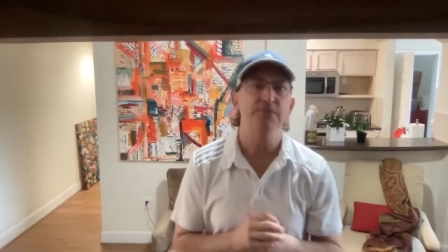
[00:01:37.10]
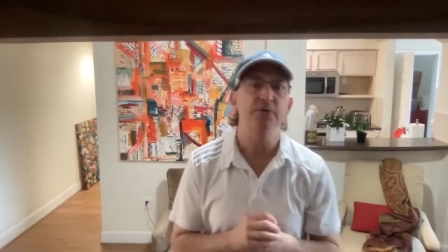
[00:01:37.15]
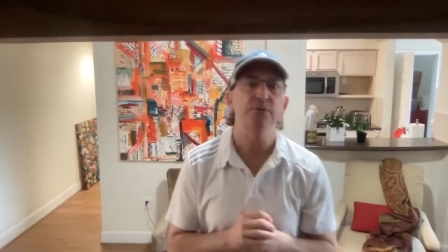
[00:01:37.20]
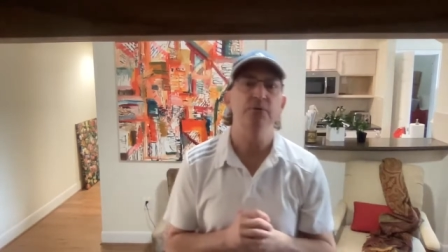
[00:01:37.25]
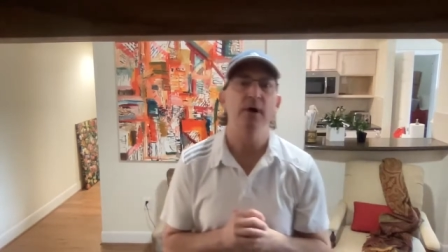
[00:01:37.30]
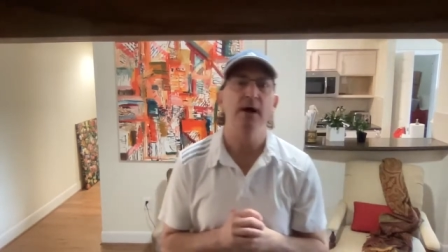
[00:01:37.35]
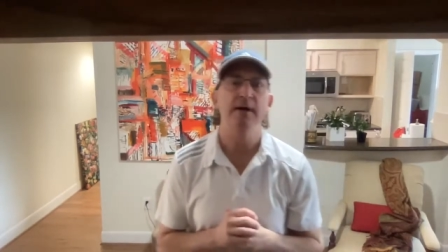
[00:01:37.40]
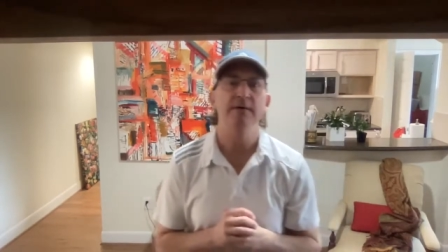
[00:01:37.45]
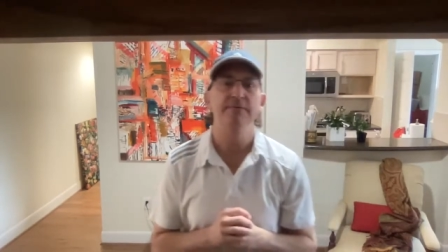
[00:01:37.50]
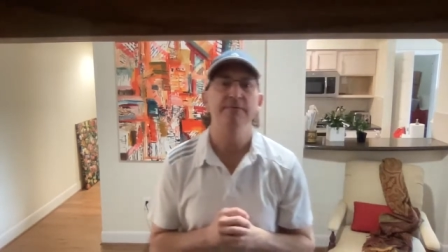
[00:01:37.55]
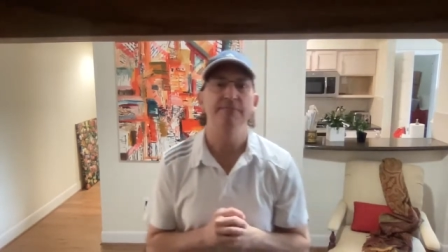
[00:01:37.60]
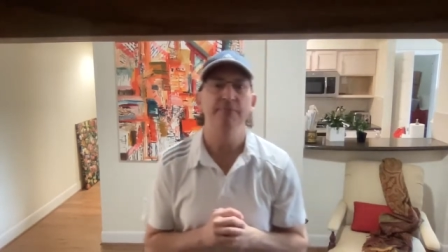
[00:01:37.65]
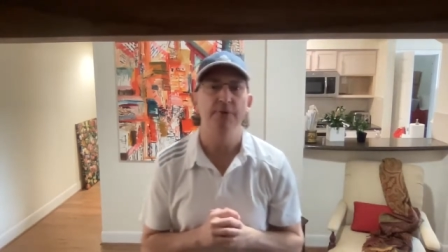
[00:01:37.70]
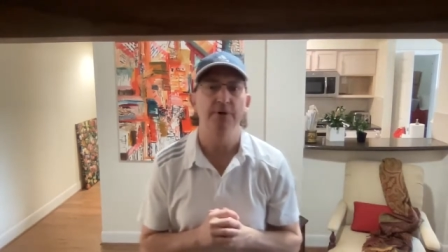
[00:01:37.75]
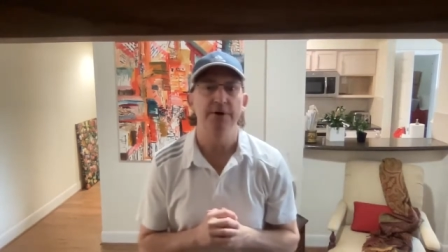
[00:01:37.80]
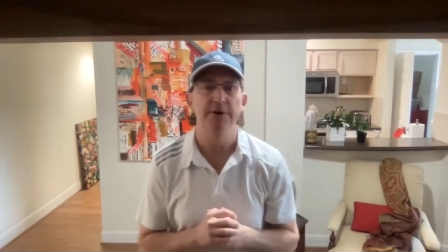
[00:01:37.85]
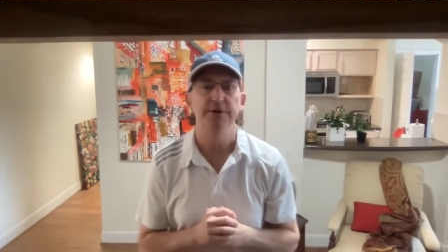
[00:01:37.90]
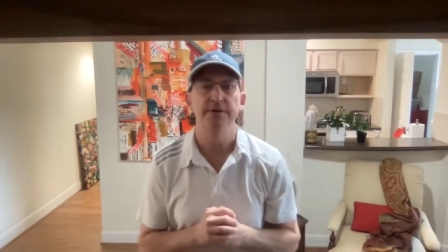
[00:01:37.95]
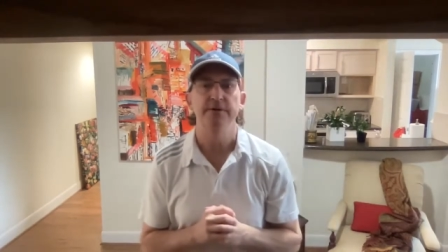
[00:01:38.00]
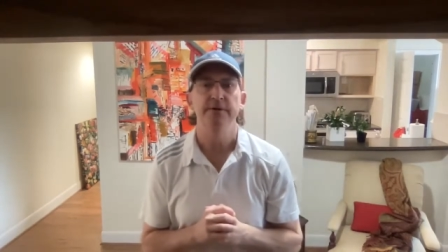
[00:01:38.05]
the right
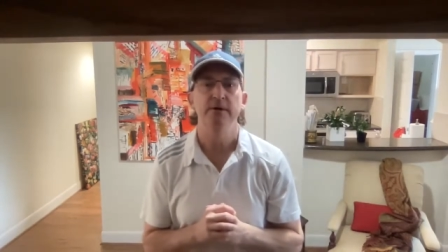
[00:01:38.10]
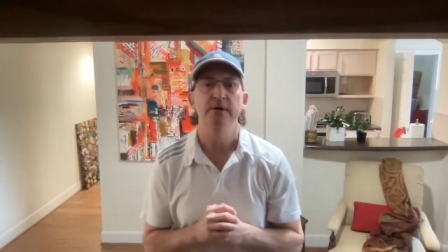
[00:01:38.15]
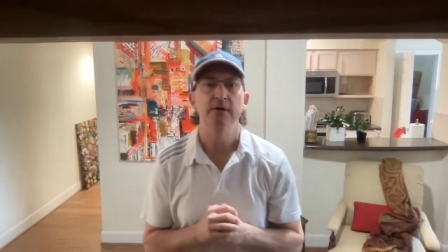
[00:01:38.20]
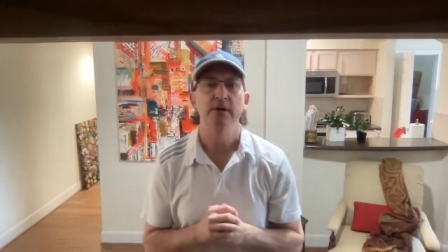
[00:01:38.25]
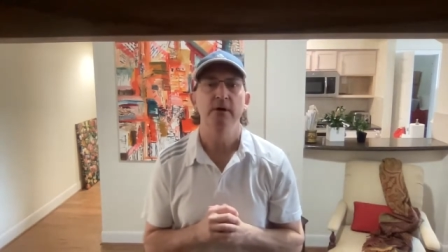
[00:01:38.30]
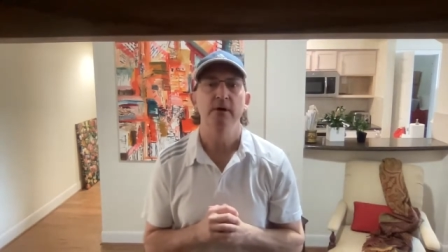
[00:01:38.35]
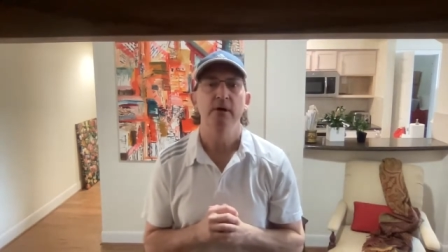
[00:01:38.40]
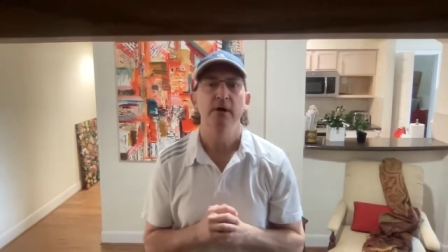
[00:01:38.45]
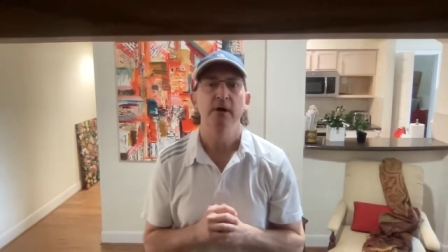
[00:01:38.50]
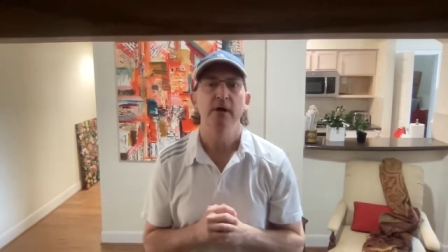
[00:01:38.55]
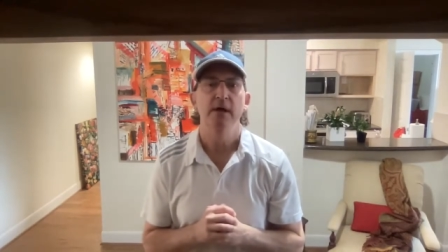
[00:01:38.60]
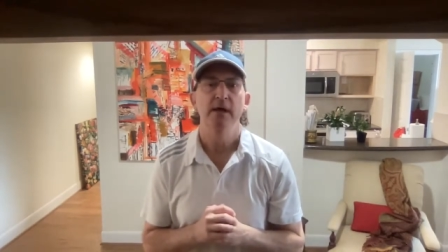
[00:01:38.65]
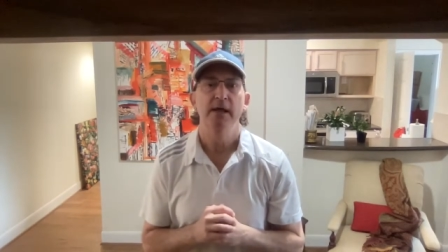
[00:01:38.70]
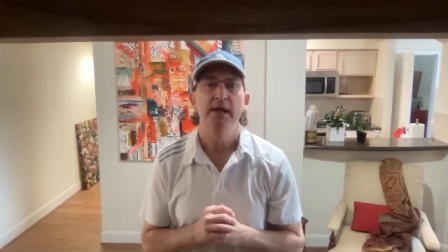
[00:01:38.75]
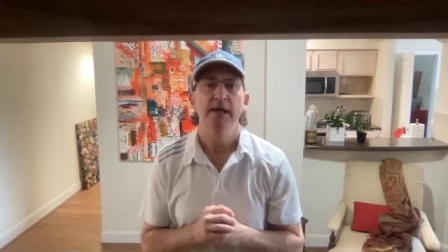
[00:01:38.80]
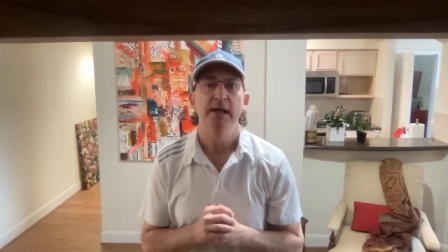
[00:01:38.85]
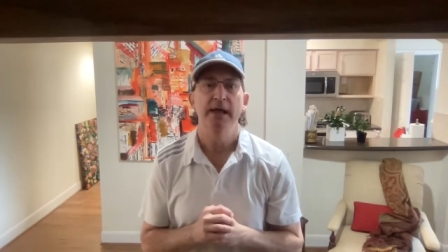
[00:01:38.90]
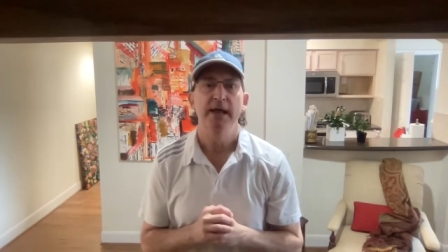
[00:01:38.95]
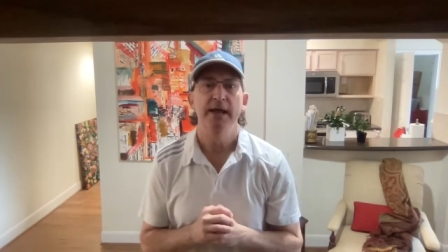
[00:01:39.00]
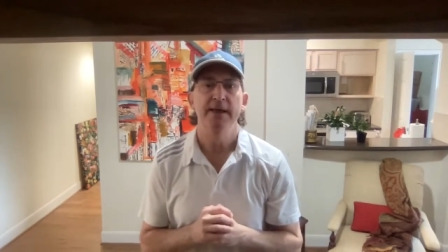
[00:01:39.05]
foot,
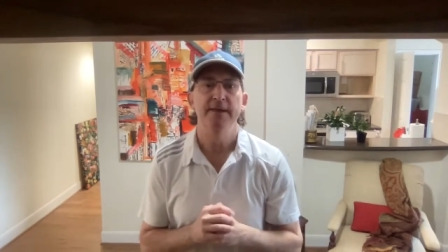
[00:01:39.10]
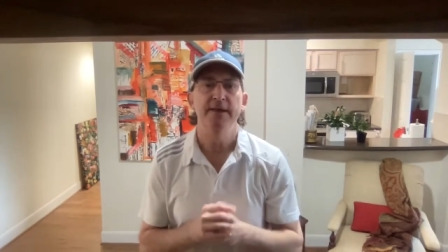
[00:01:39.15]
and